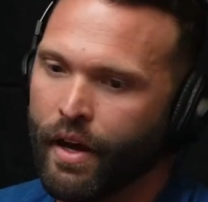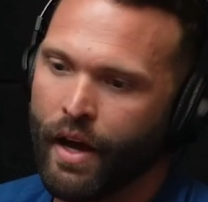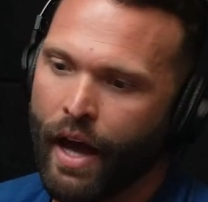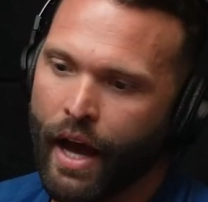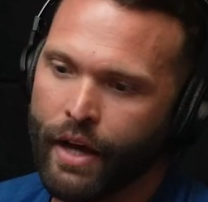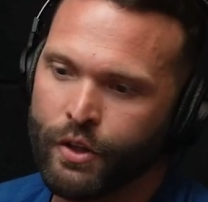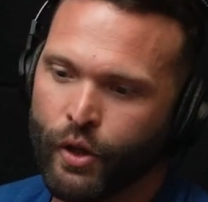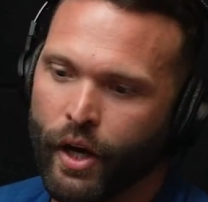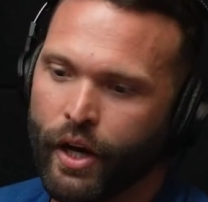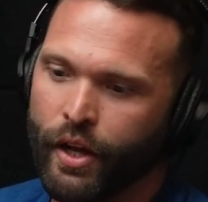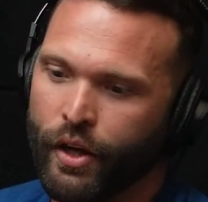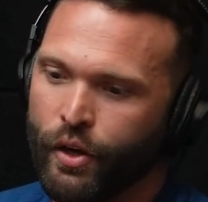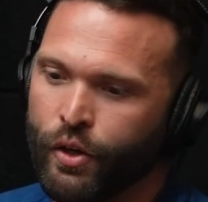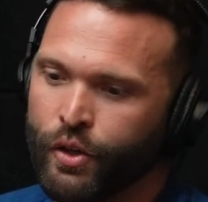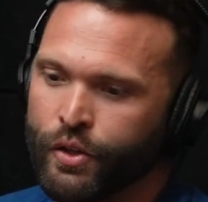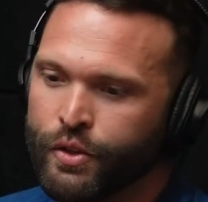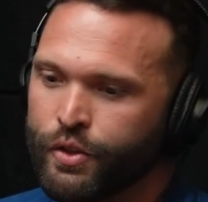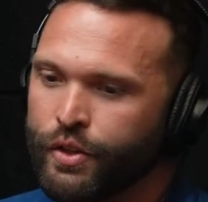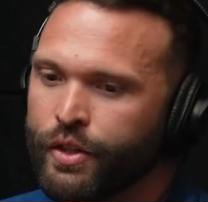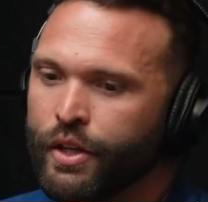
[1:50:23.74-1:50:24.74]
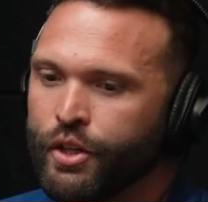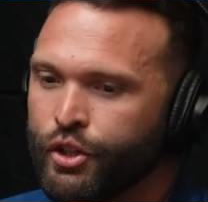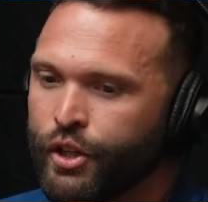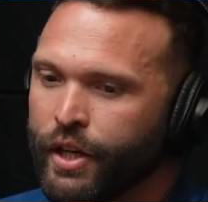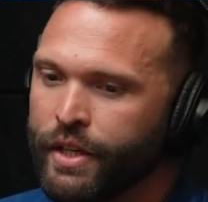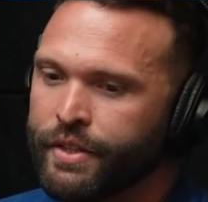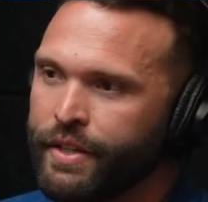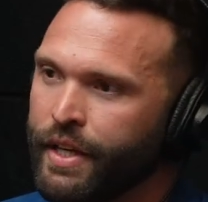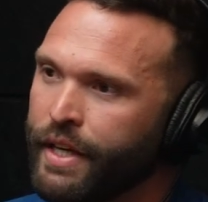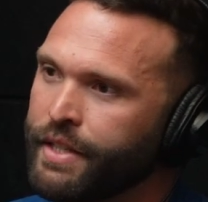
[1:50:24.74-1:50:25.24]
Yeah, I try to use the
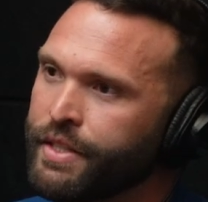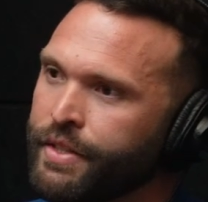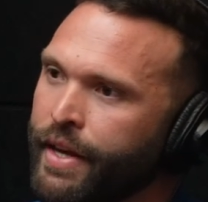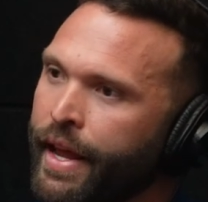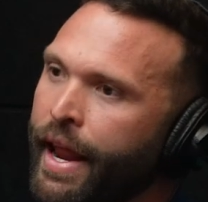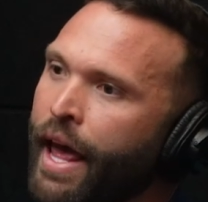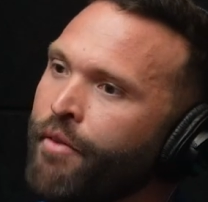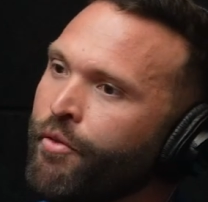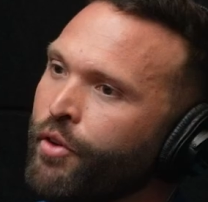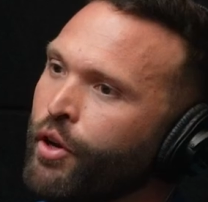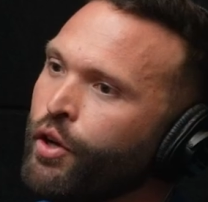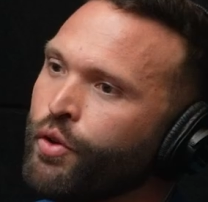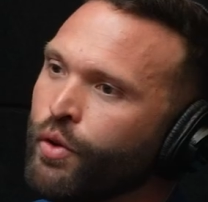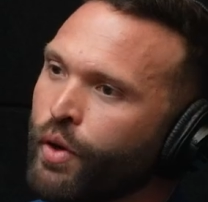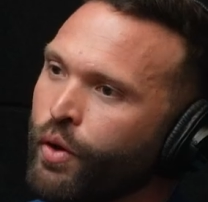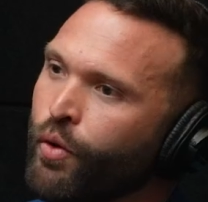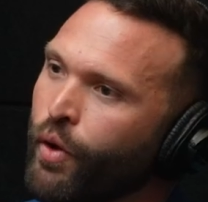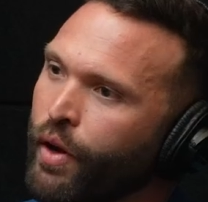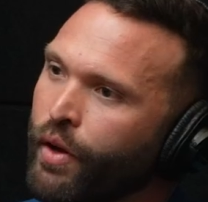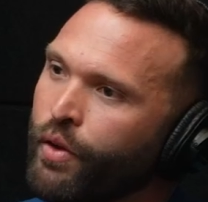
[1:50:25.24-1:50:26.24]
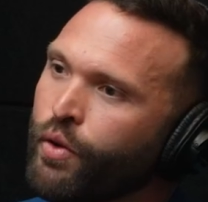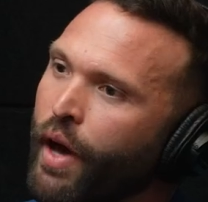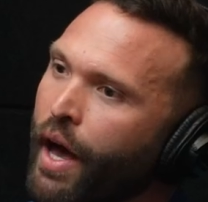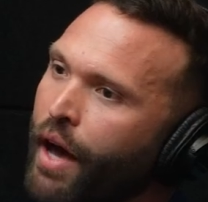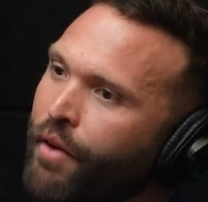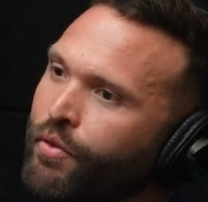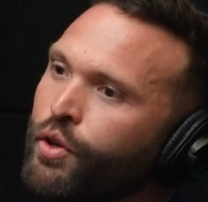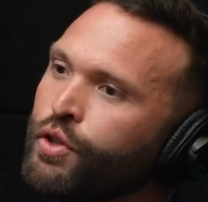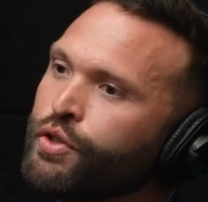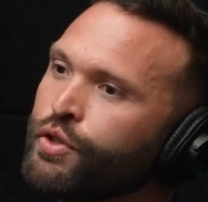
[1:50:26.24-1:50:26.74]
GSTs as an avenue to
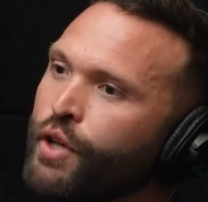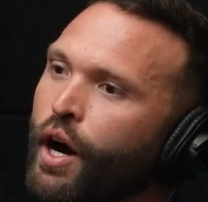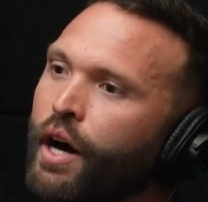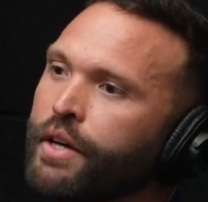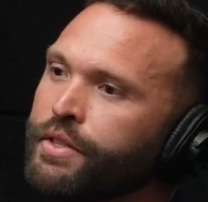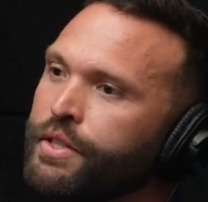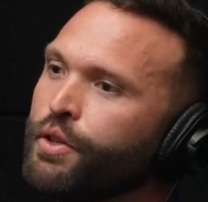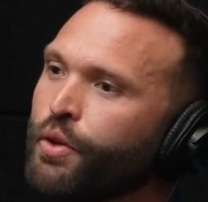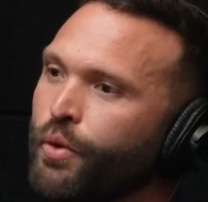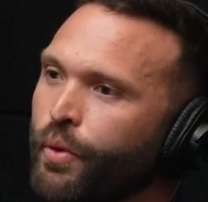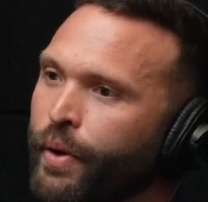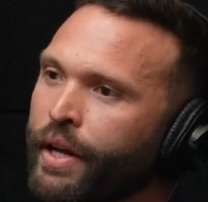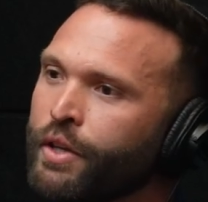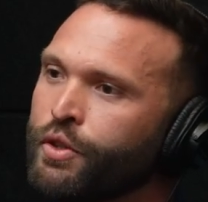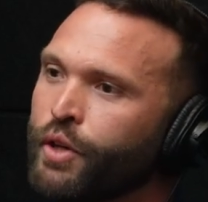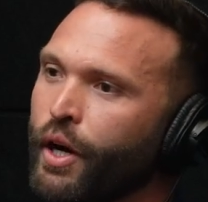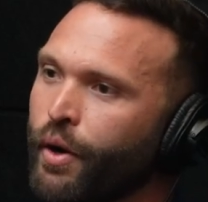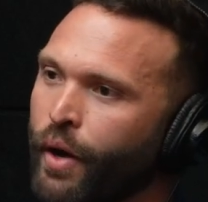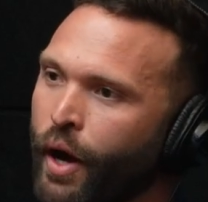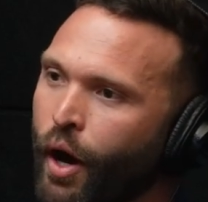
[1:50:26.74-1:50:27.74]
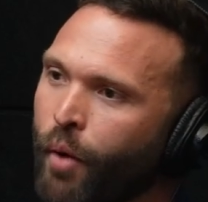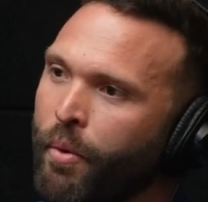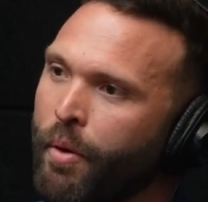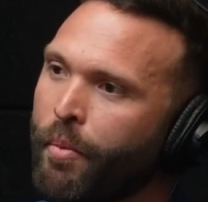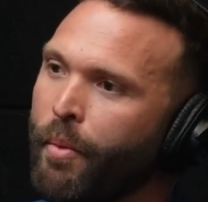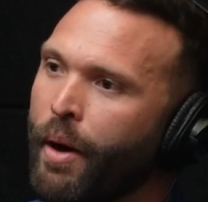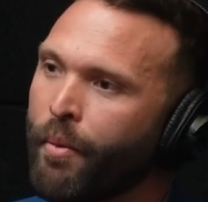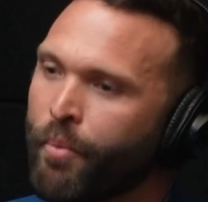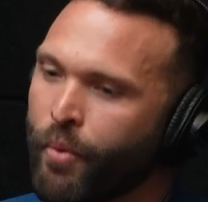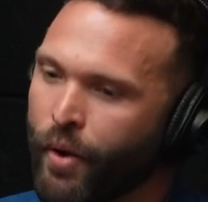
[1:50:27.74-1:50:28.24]
have those talks and to really try to help
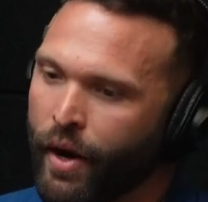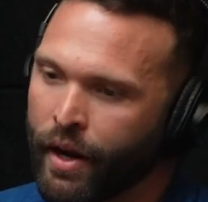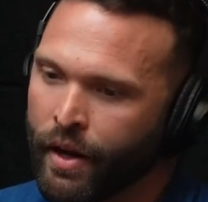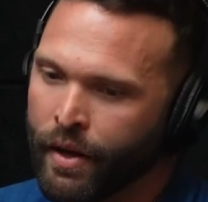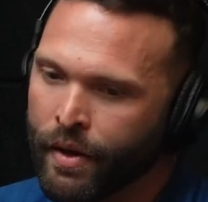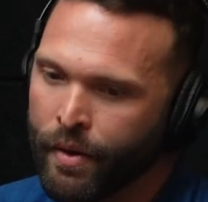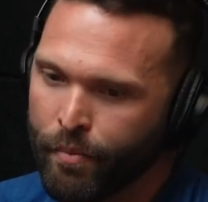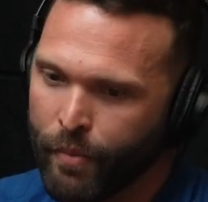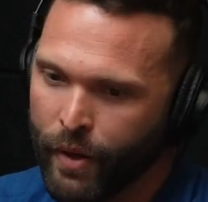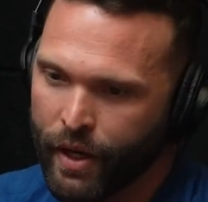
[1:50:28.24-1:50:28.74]
them up, right?